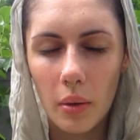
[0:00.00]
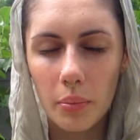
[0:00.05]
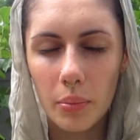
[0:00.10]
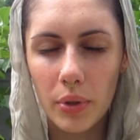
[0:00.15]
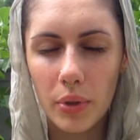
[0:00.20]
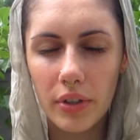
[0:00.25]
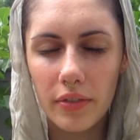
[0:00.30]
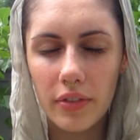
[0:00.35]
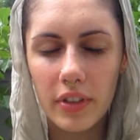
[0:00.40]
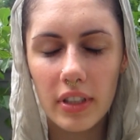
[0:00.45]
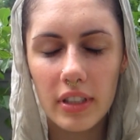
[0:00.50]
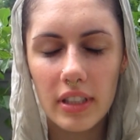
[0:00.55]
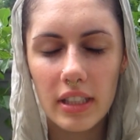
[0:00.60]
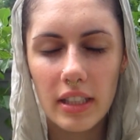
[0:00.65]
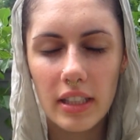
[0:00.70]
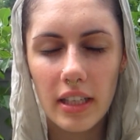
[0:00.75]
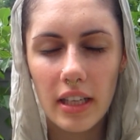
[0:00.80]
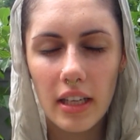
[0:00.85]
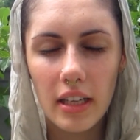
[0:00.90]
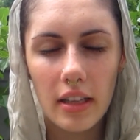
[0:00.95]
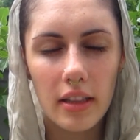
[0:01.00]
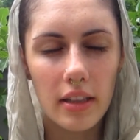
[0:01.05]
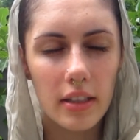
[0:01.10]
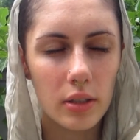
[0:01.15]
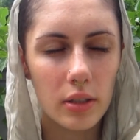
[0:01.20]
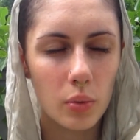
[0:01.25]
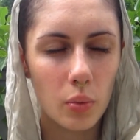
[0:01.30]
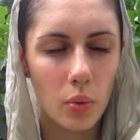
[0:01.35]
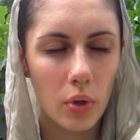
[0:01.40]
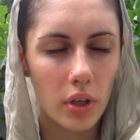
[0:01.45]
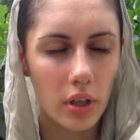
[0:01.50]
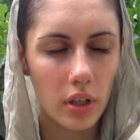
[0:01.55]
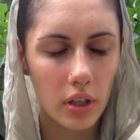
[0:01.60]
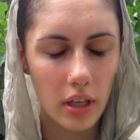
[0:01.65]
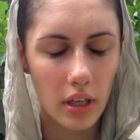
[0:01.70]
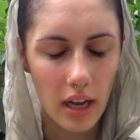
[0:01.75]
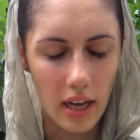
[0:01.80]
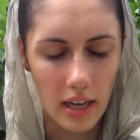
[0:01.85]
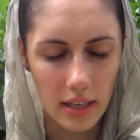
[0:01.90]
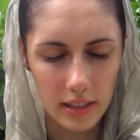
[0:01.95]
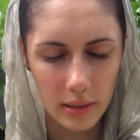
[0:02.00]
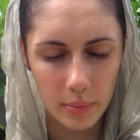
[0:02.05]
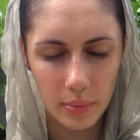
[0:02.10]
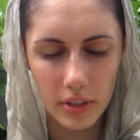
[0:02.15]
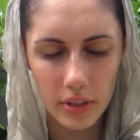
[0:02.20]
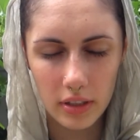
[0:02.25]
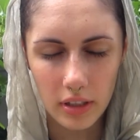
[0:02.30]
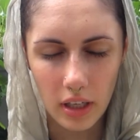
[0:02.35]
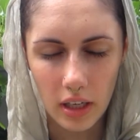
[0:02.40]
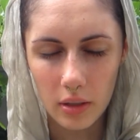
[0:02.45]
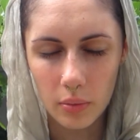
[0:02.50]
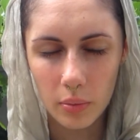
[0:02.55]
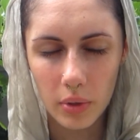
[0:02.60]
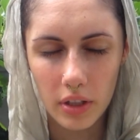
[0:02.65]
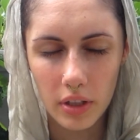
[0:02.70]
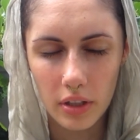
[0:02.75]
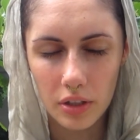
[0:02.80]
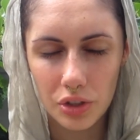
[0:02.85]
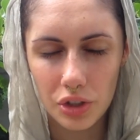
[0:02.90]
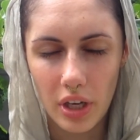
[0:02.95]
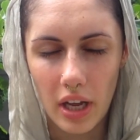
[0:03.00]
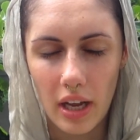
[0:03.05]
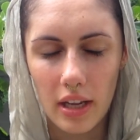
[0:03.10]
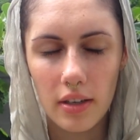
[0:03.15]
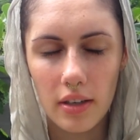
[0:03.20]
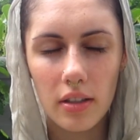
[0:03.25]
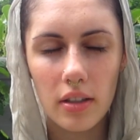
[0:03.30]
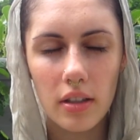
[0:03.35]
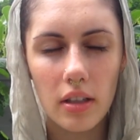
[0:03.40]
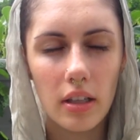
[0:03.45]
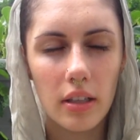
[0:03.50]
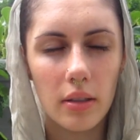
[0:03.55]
Previously, this work has been done with the channel,